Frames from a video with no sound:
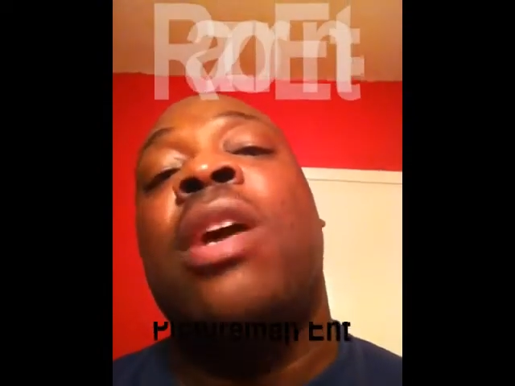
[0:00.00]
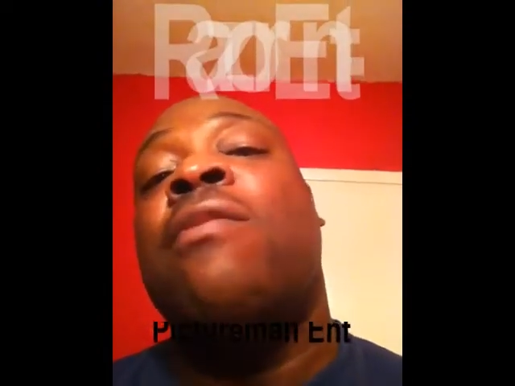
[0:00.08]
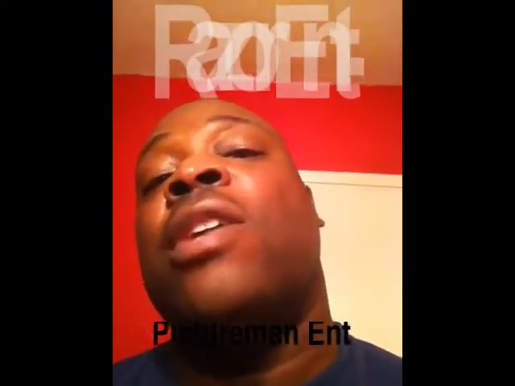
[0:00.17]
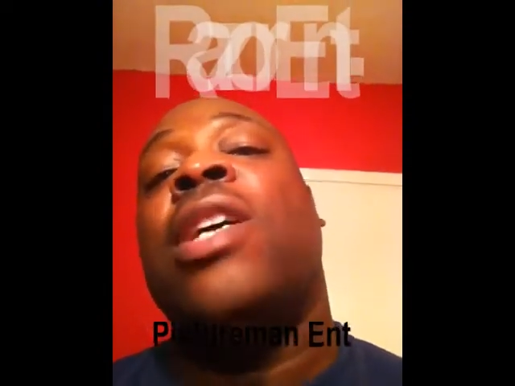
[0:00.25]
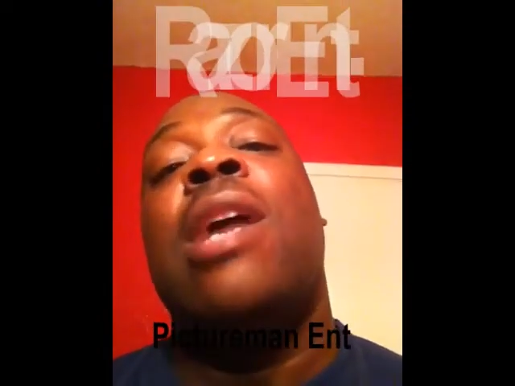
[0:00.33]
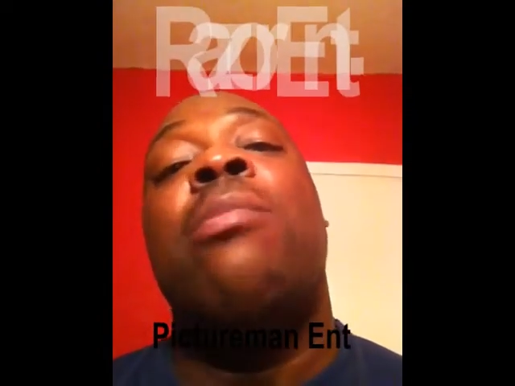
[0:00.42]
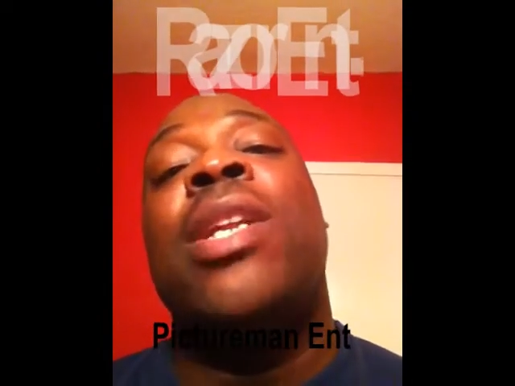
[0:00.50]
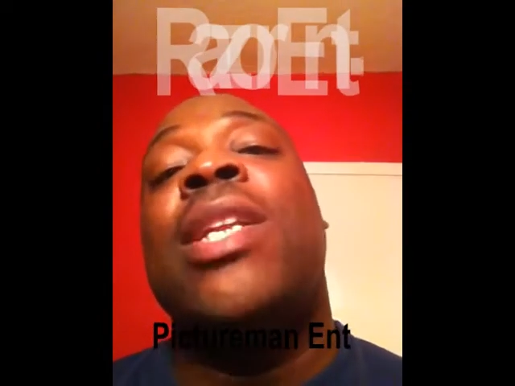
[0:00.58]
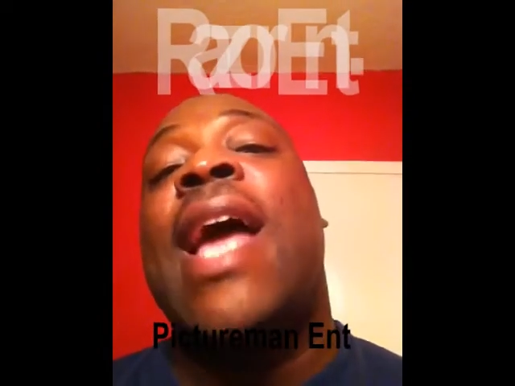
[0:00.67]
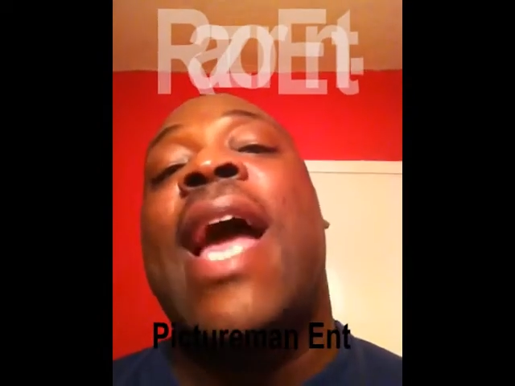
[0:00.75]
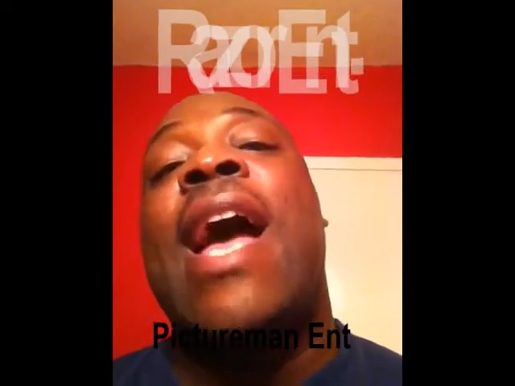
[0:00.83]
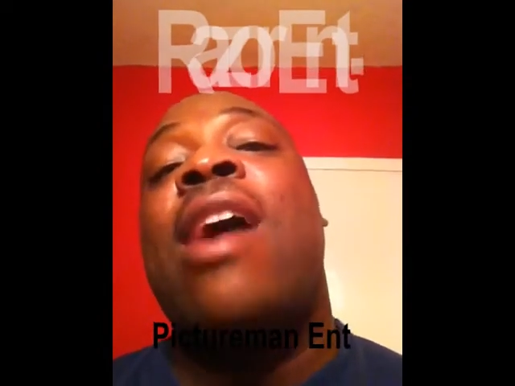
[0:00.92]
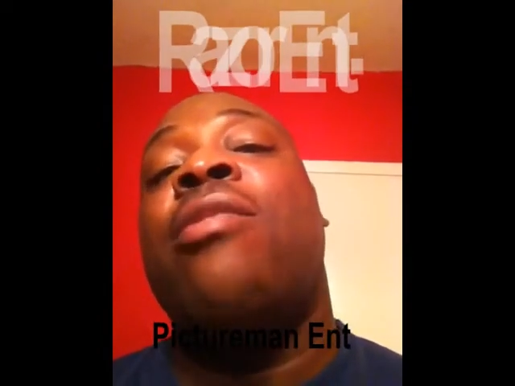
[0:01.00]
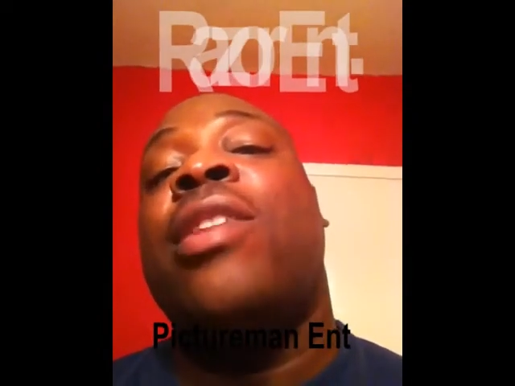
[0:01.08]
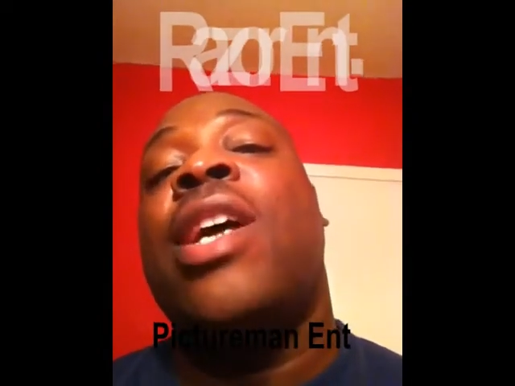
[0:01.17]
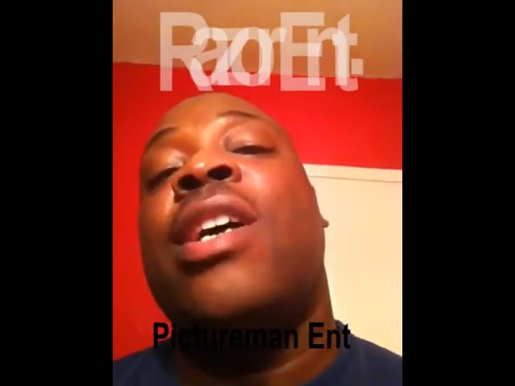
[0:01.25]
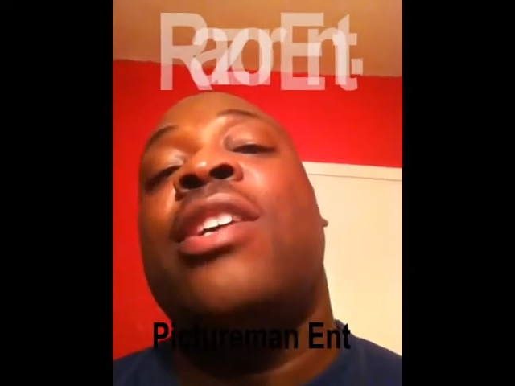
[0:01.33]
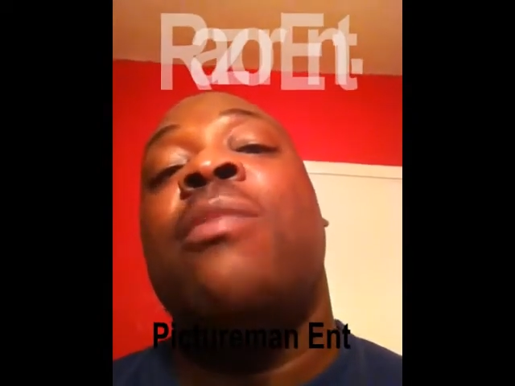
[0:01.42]
Brother coming down
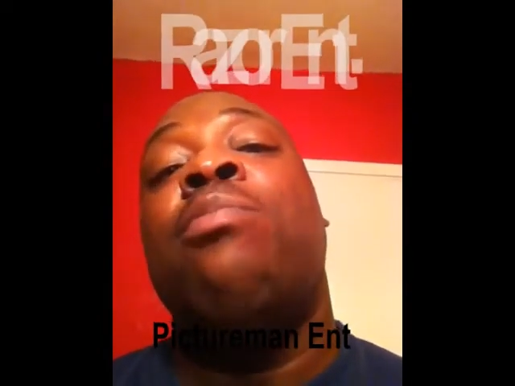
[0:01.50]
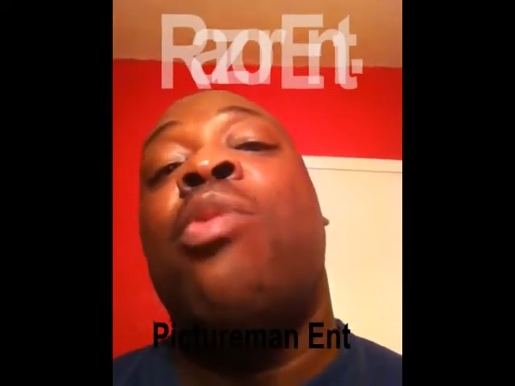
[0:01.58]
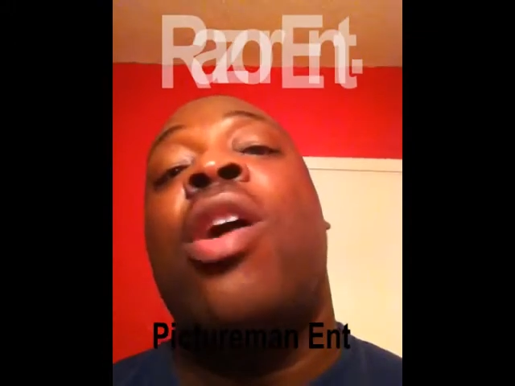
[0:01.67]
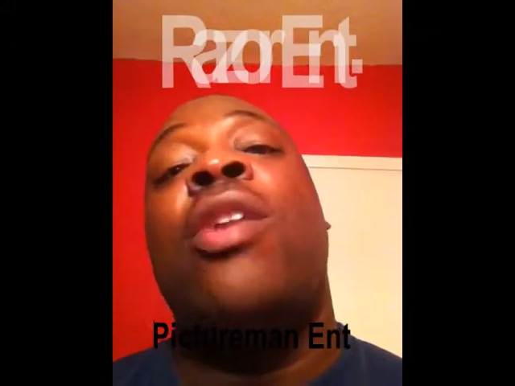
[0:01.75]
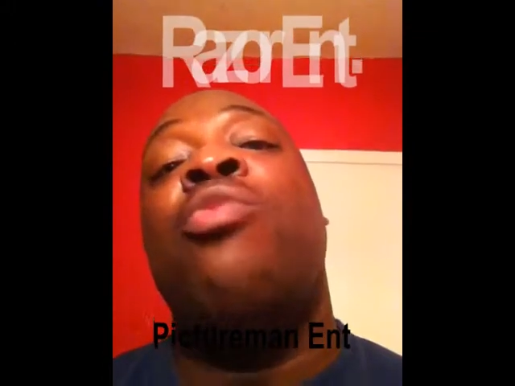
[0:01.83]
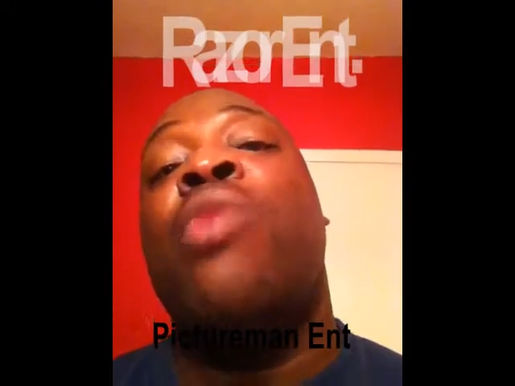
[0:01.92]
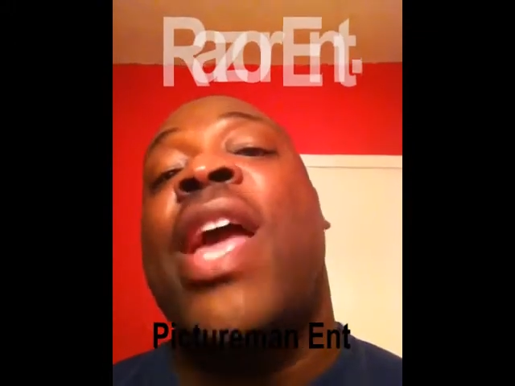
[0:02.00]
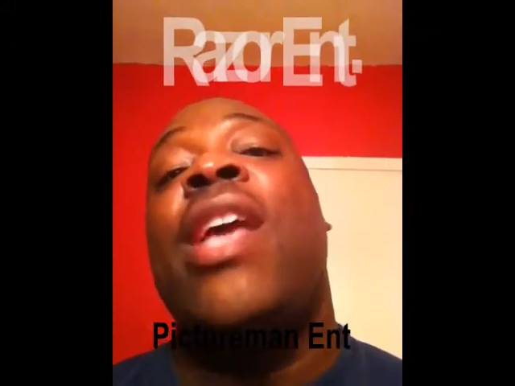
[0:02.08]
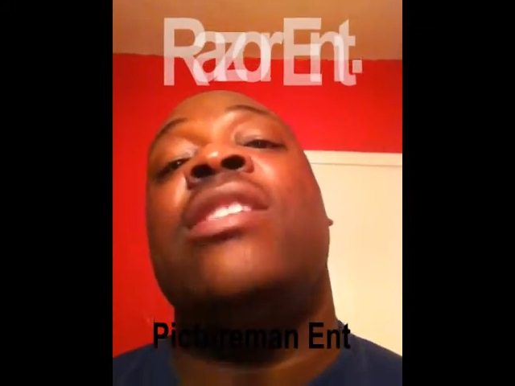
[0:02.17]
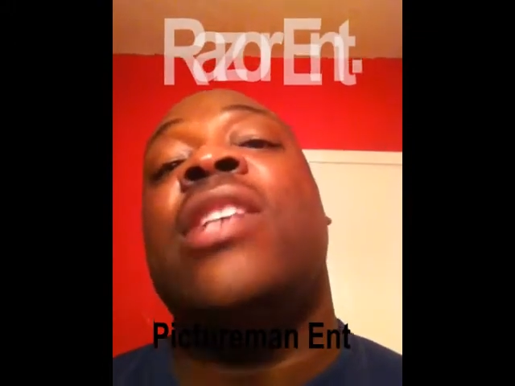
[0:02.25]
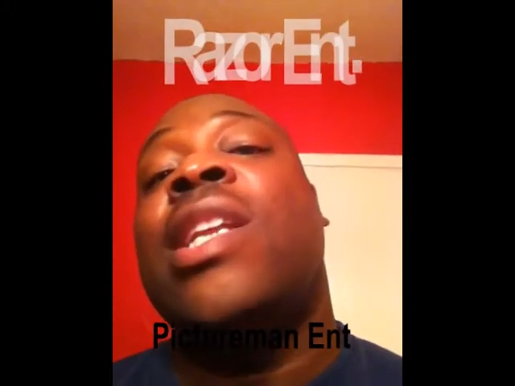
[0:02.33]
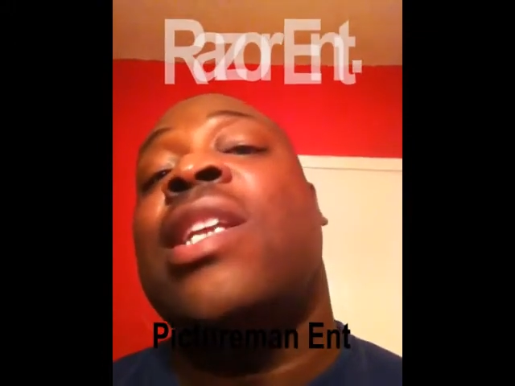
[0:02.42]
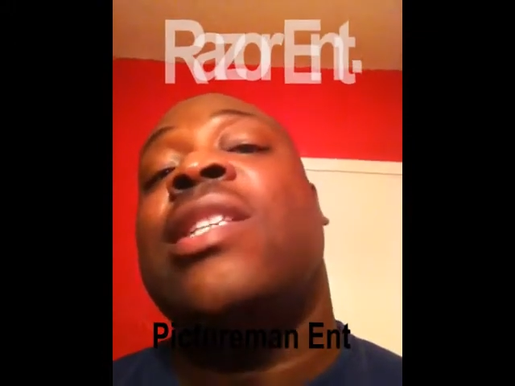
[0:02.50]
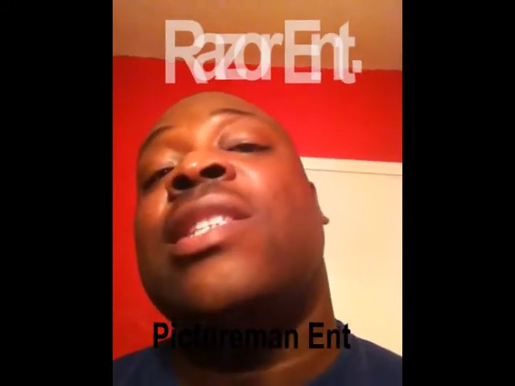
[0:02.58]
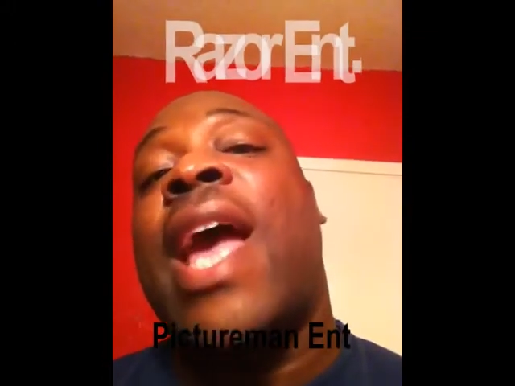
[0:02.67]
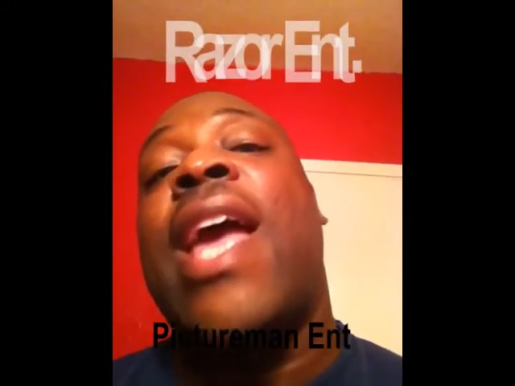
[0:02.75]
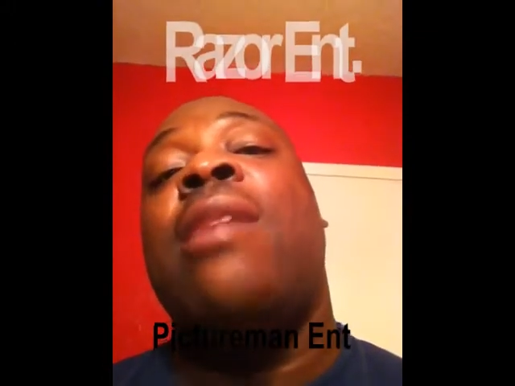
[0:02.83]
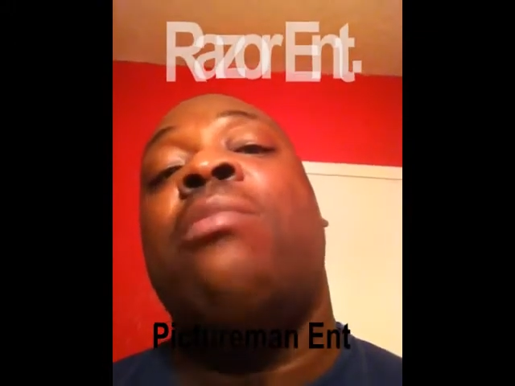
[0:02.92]
there, your boy Ray's
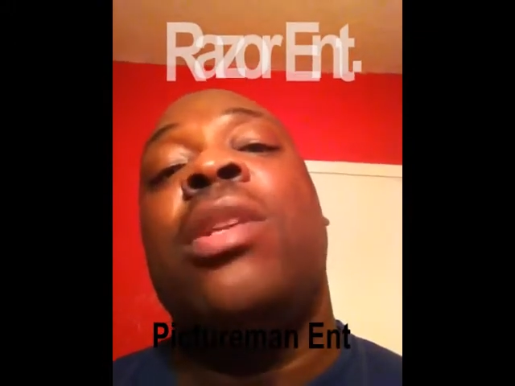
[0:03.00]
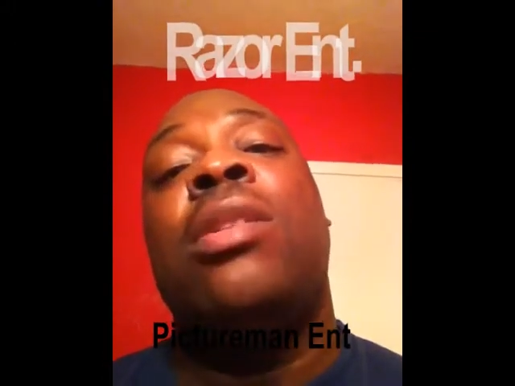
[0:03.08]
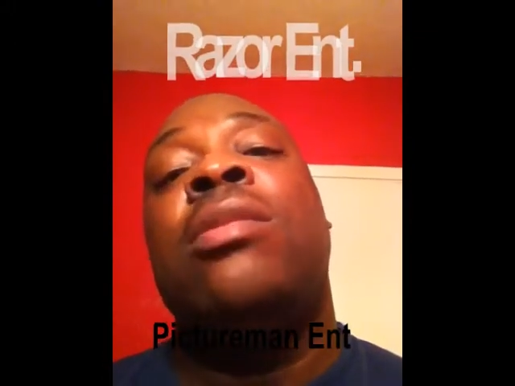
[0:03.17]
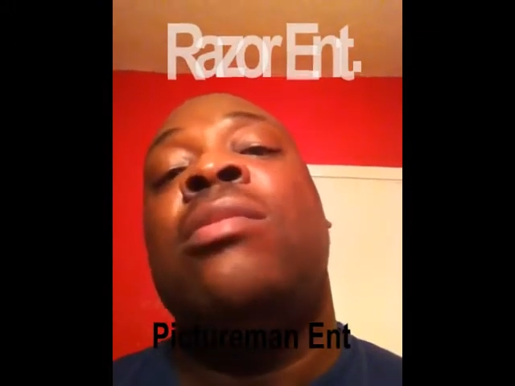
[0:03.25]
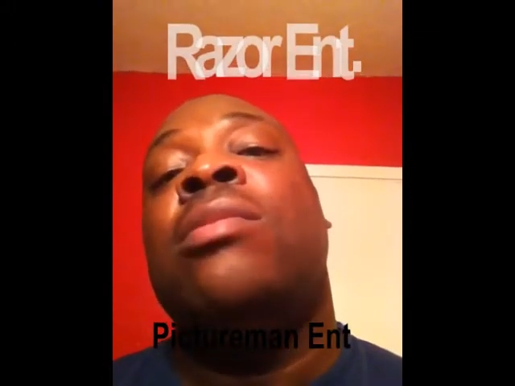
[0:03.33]
Entertainment,